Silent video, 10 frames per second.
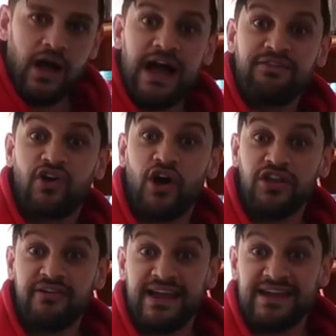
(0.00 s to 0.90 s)
I've
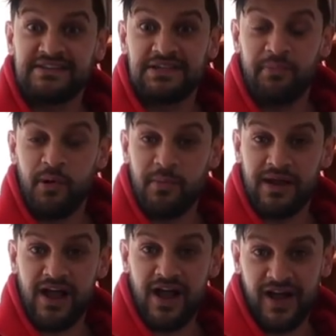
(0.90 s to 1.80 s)
got your egg, it's in the boot of my
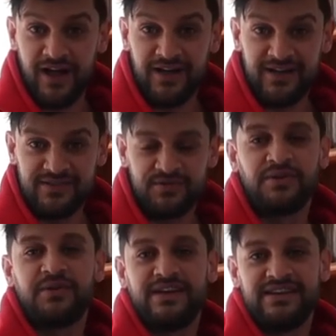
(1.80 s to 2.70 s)
car. Do you want to
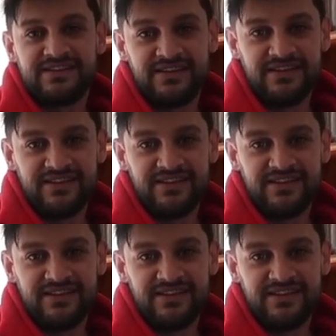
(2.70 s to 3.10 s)
know what it is?